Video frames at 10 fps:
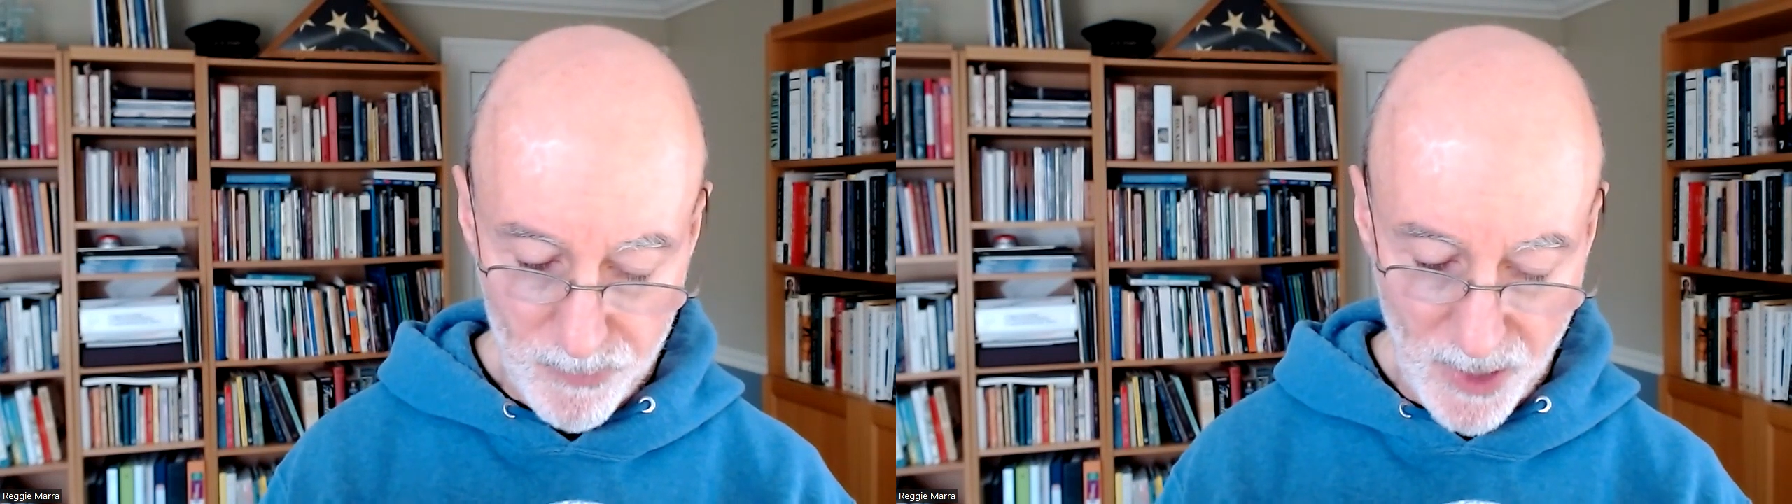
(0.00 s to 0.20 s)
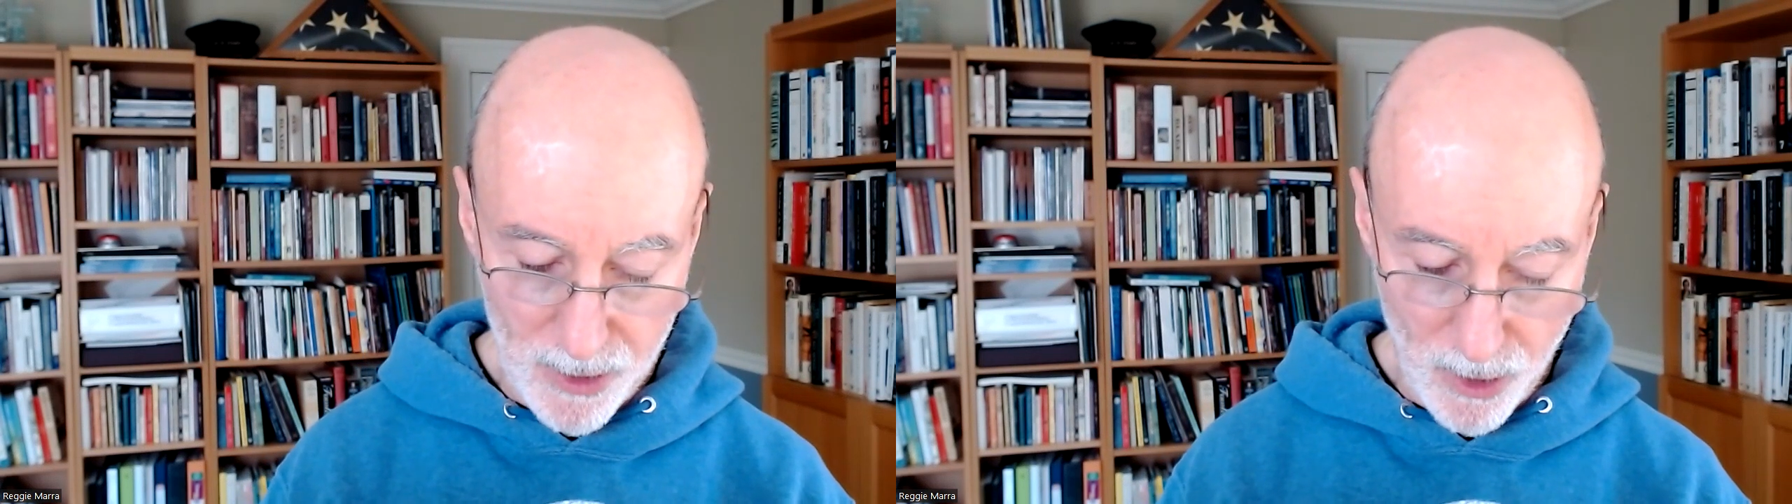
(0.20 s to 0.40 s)

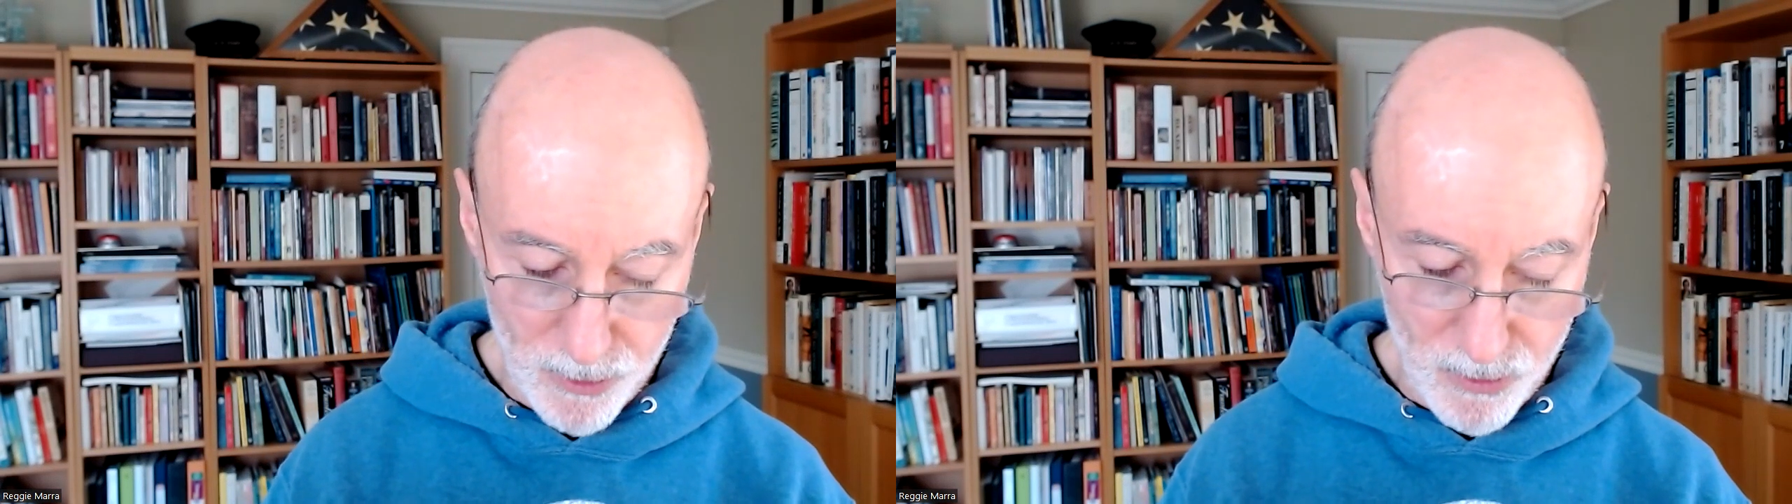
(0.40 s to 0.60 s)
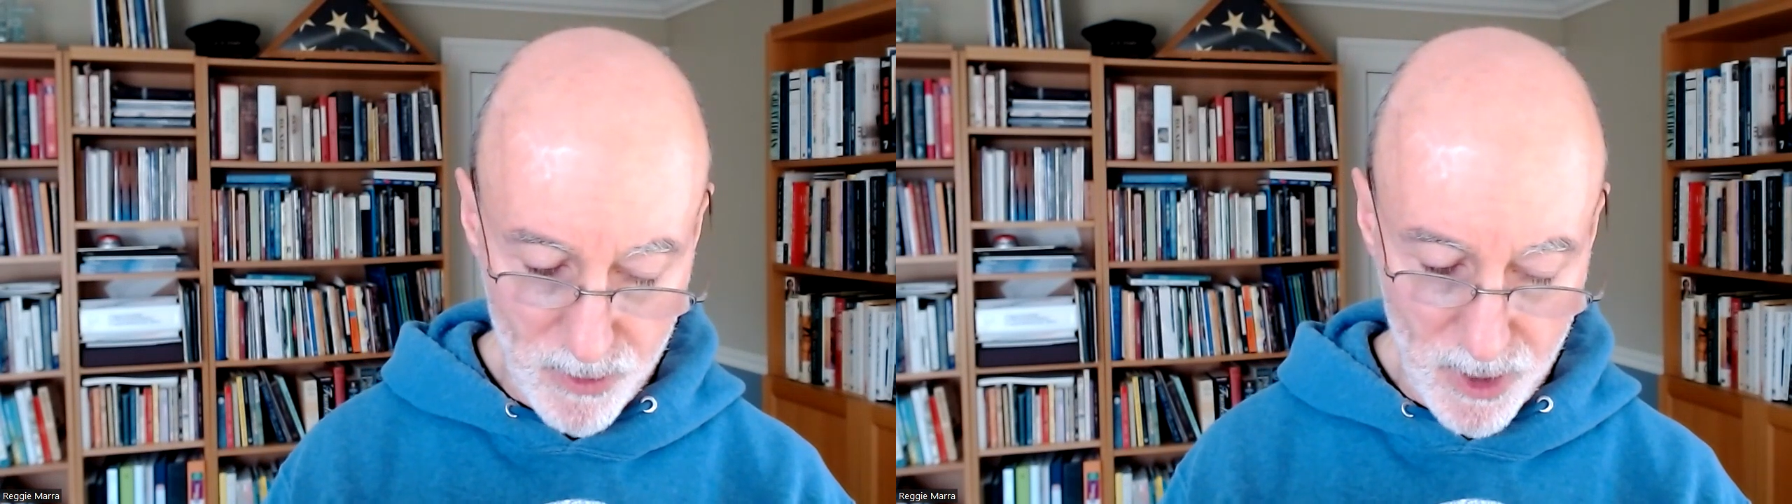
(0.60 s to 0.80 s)
and
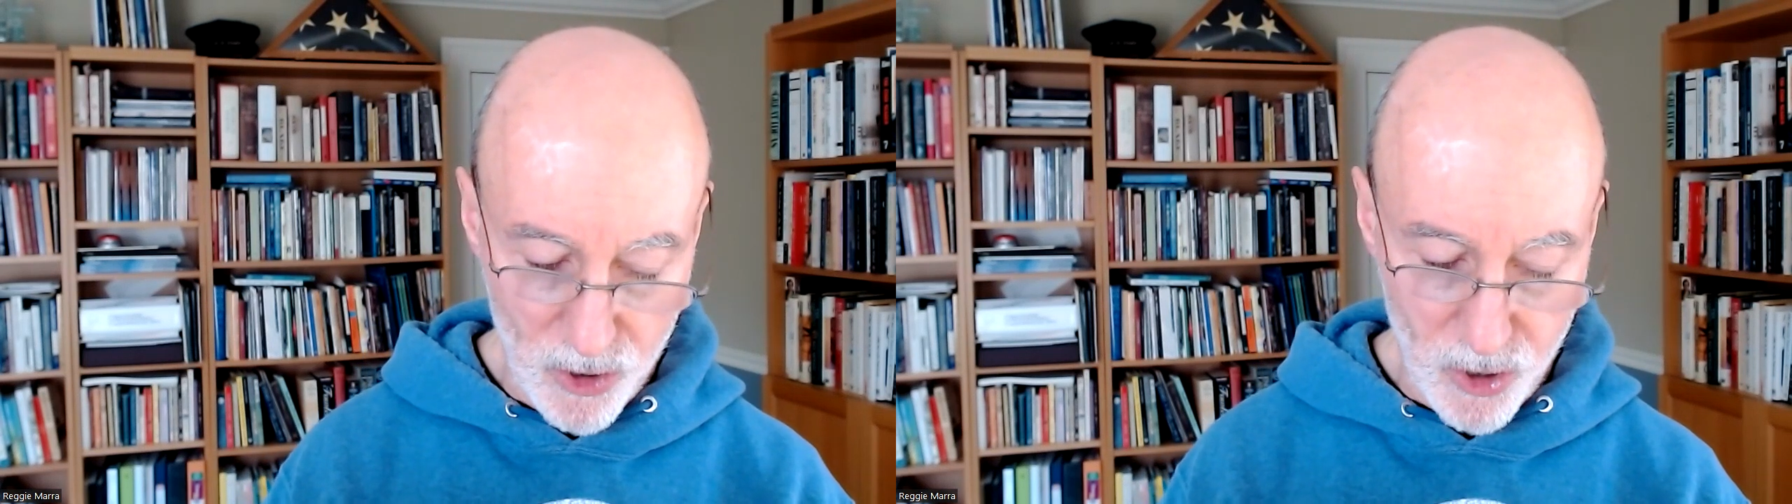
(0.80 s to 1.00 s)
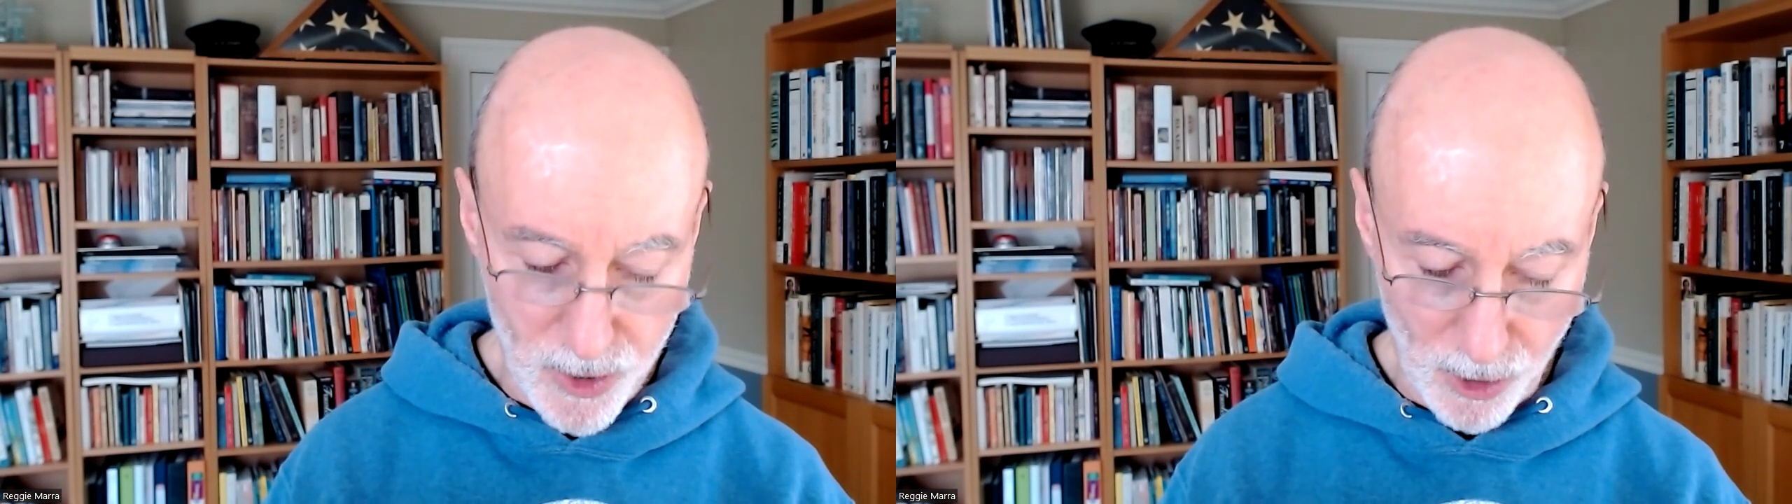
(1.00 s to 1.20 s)
underneath the